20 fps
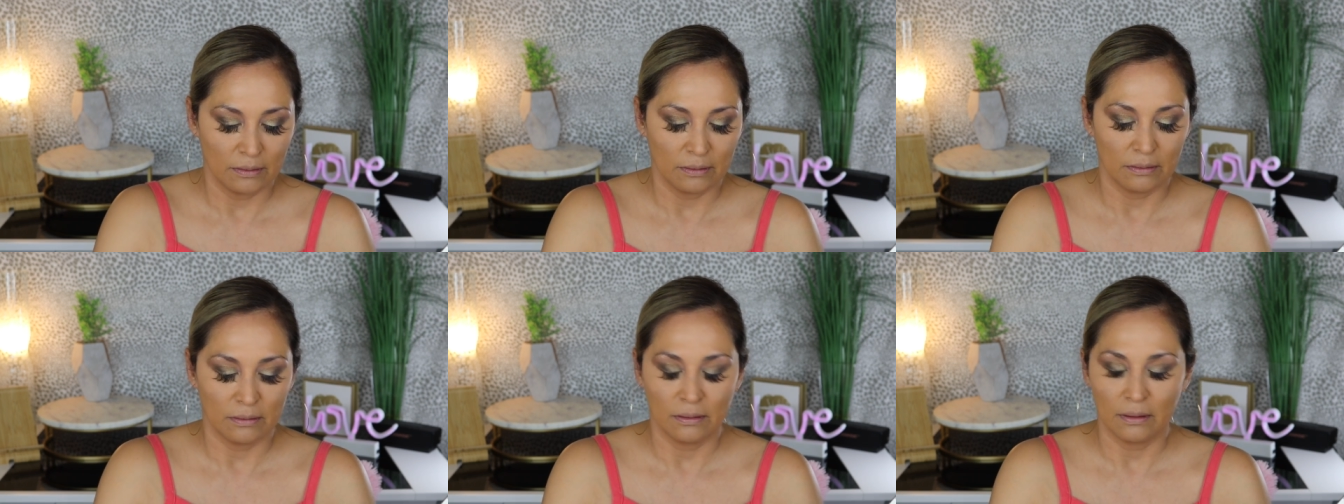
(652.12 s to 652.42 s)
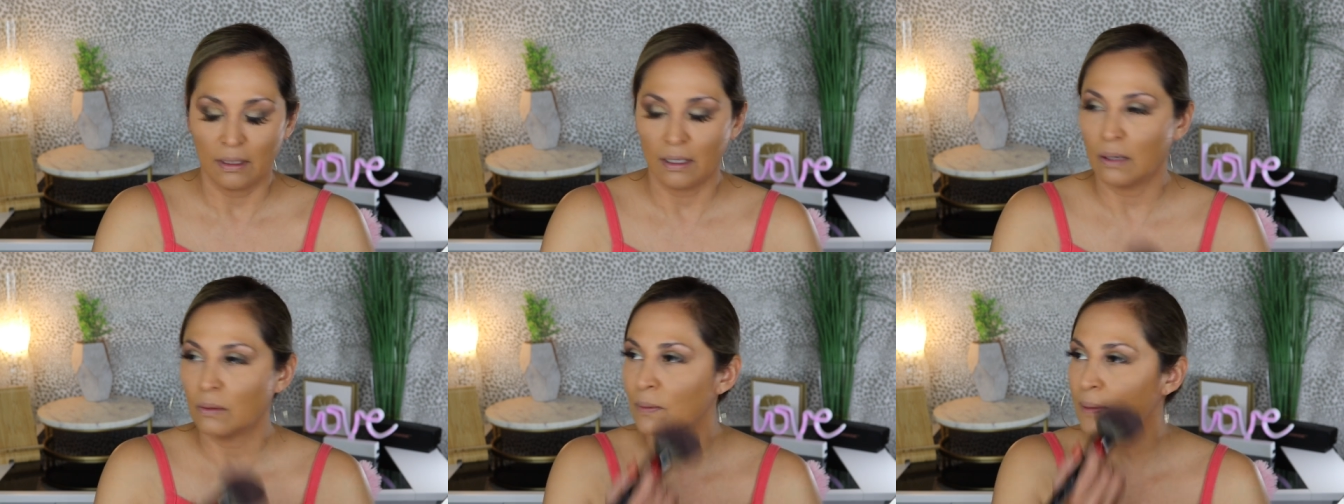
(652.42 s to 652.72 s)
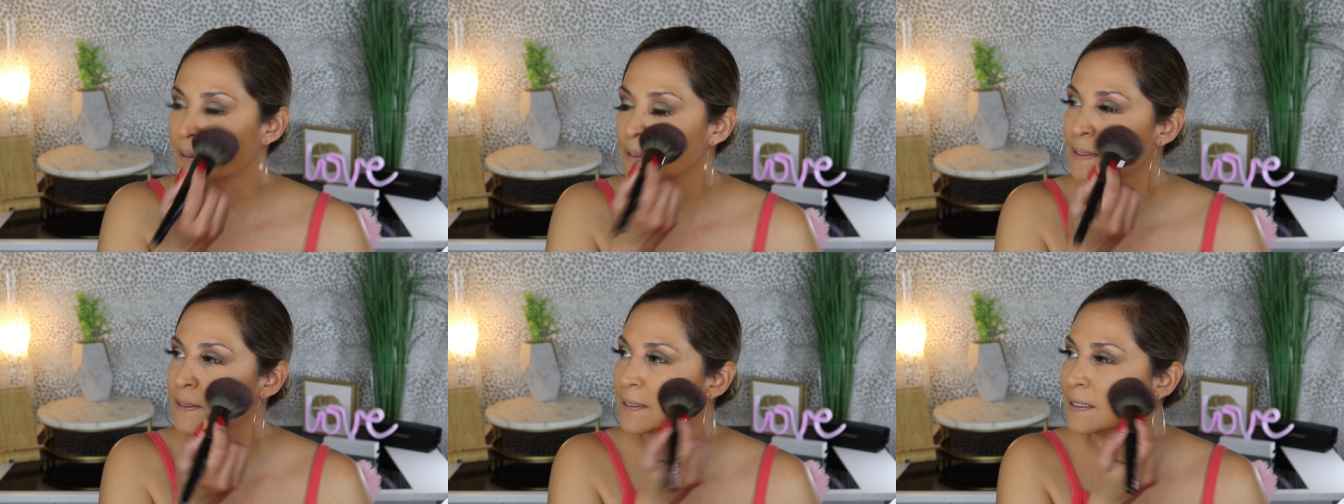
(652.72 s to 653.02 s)
I
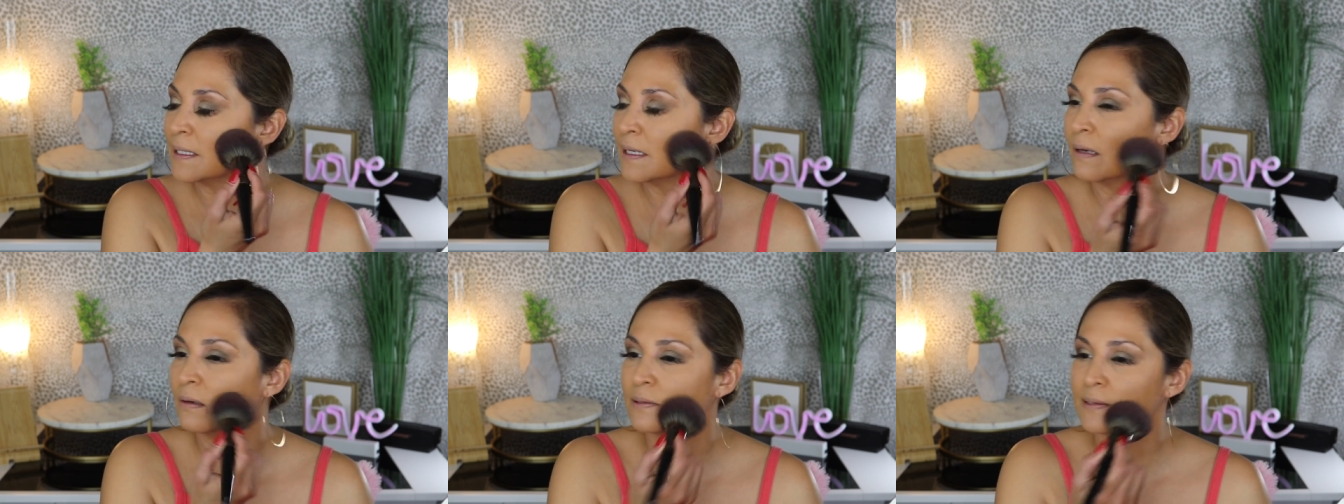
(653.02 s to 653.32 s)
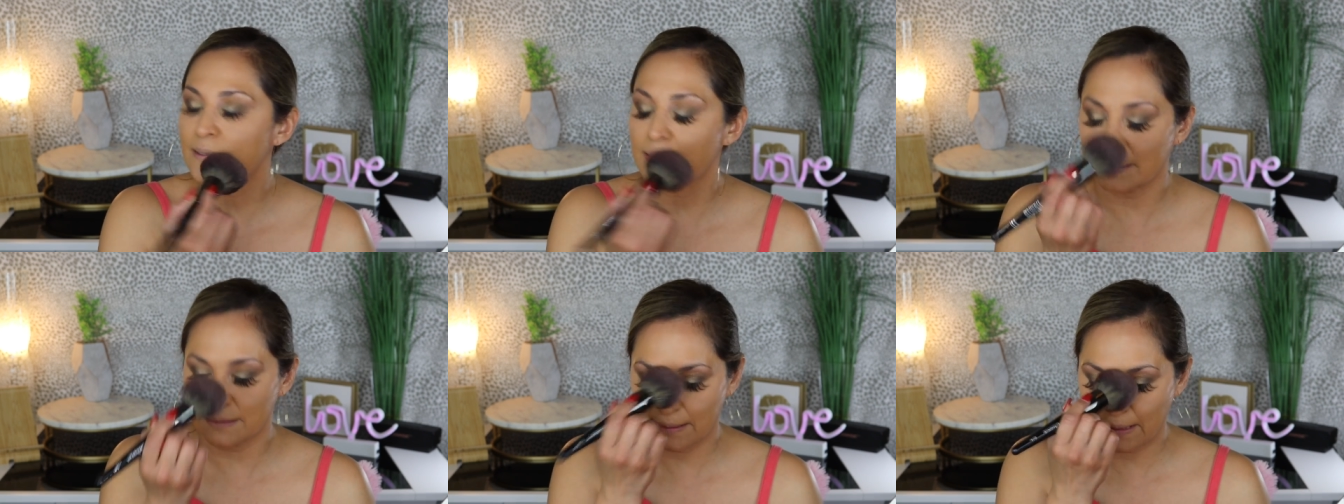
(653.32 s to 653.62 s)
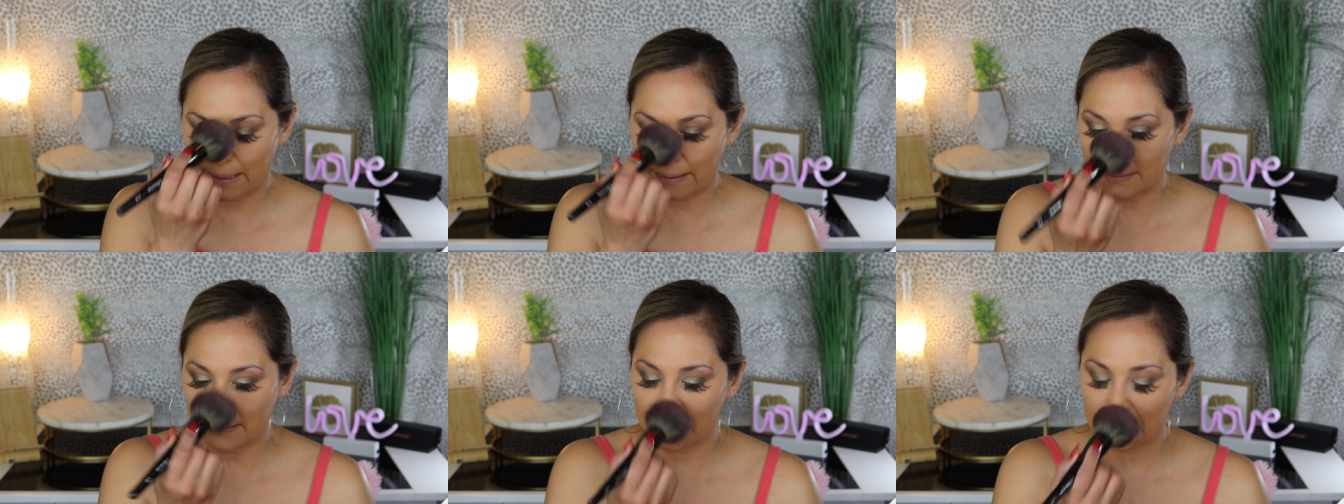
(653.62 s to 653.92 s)
want to see how it
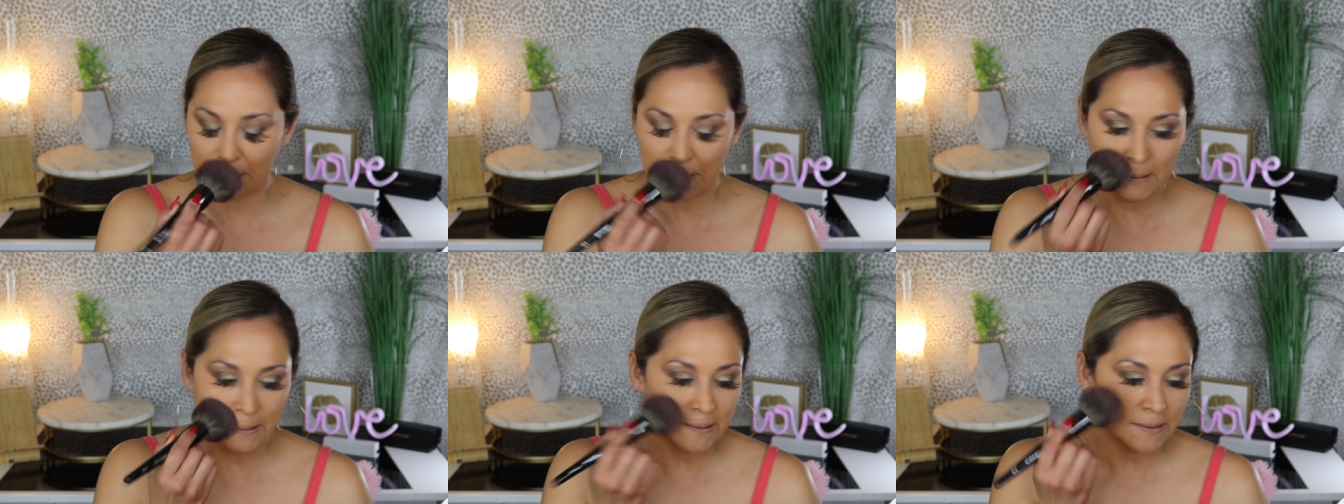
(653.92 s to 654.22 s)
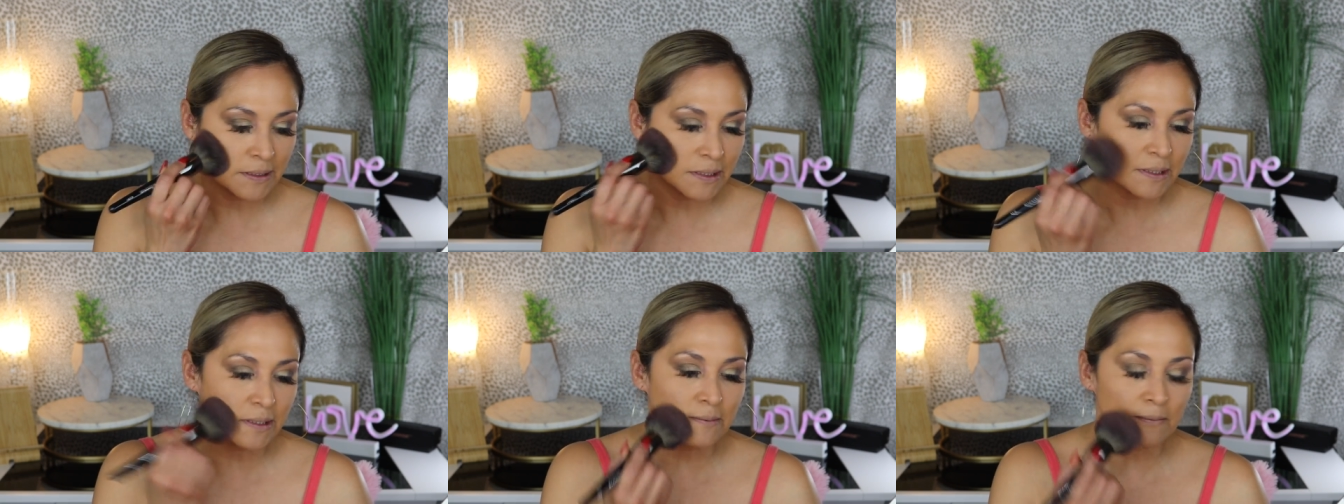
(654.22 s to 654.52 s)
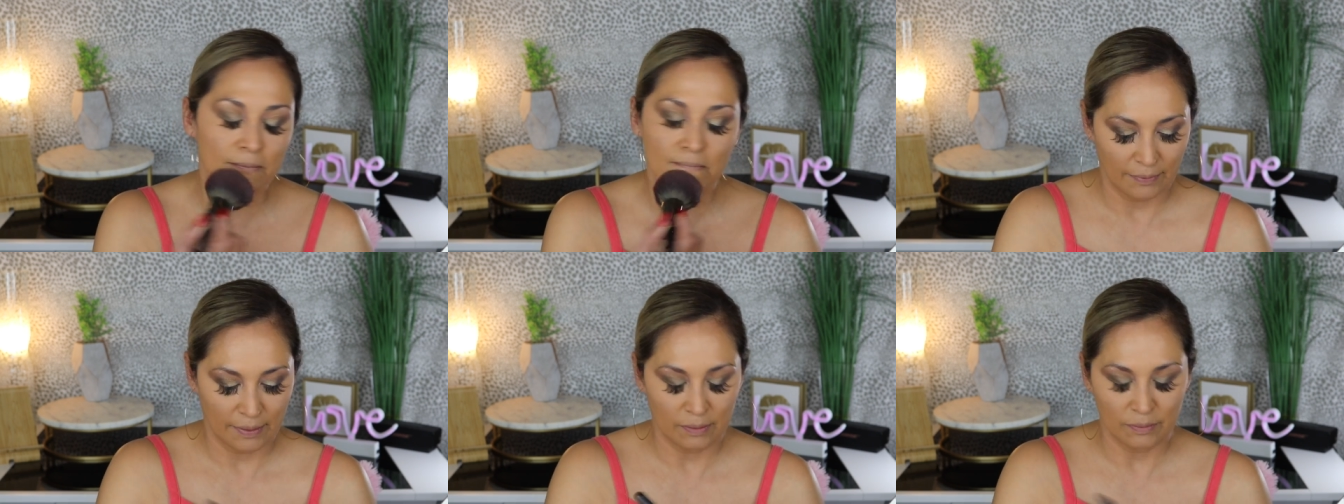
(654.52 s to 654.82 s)
sets this
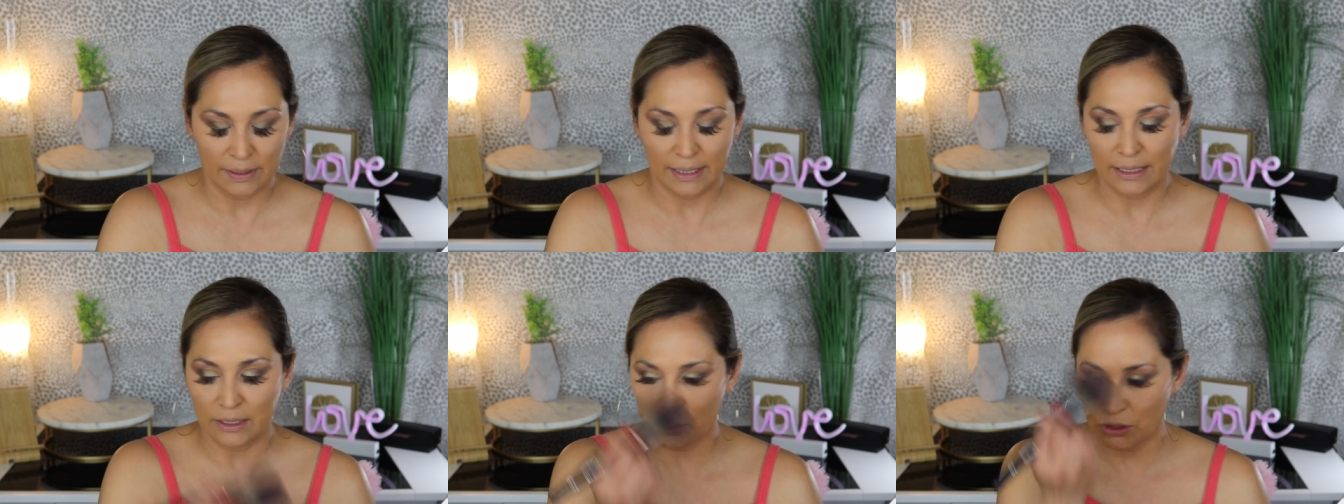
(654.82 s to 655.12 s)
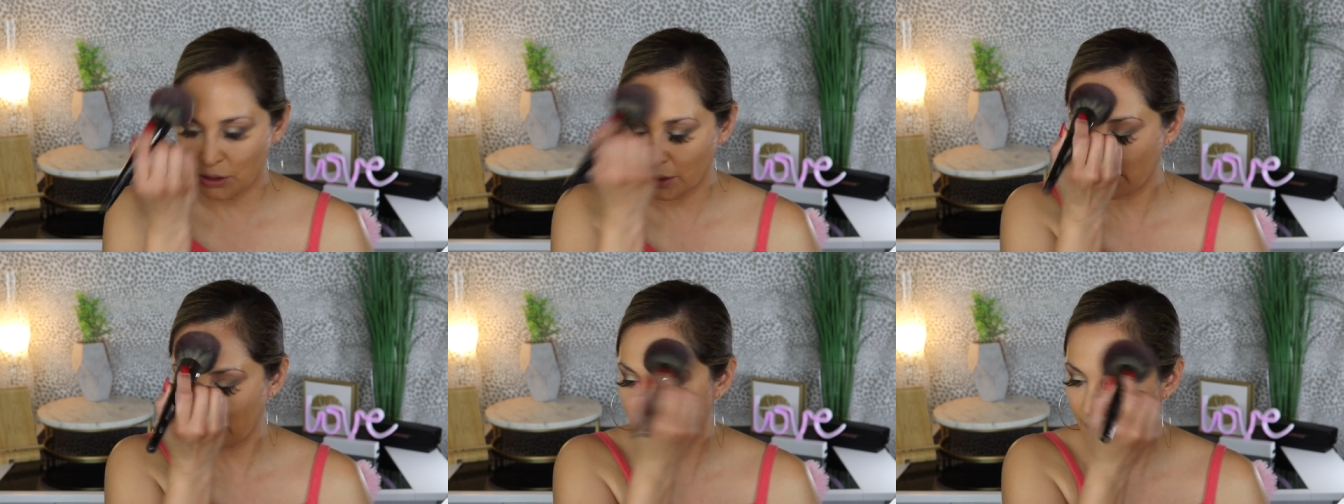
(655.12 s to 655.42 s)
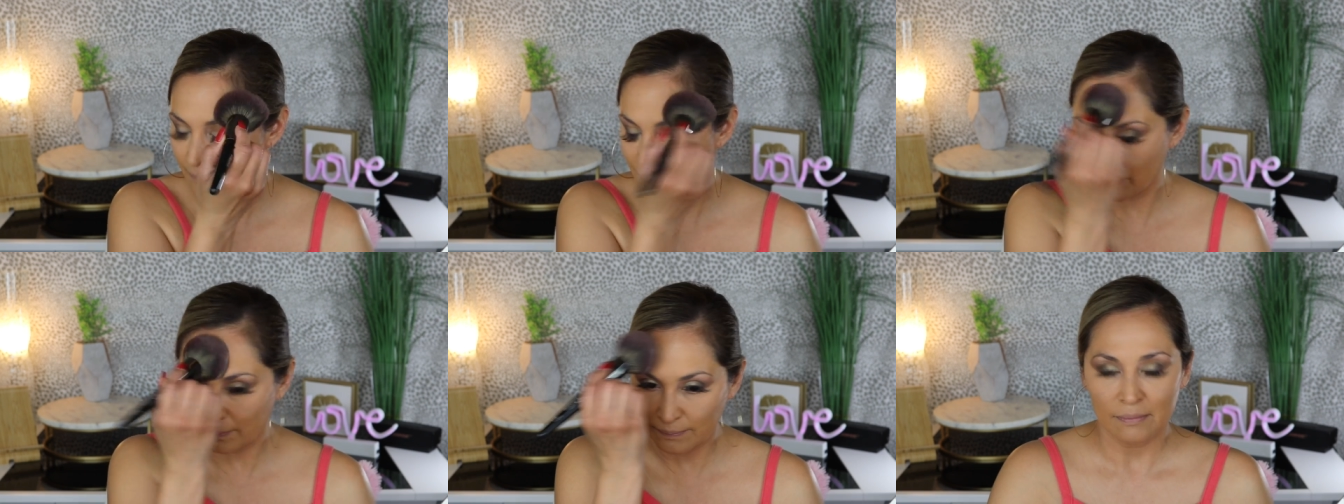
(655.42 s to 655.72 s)
foundation.